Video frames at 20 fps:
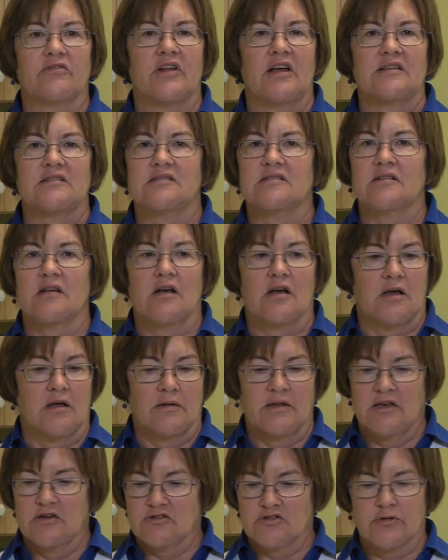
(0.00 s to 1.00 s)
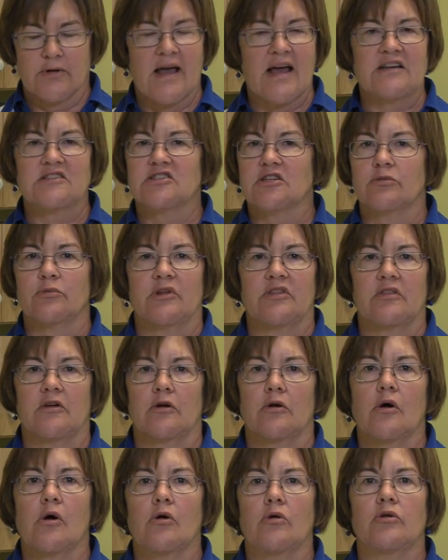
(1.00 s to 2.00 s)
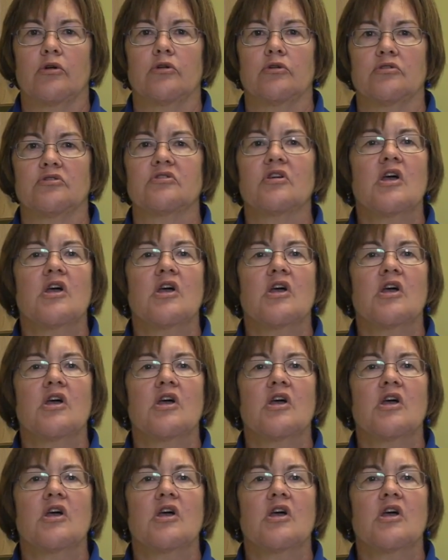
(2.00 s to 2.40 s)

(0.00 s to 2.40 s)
less interaction with their owners,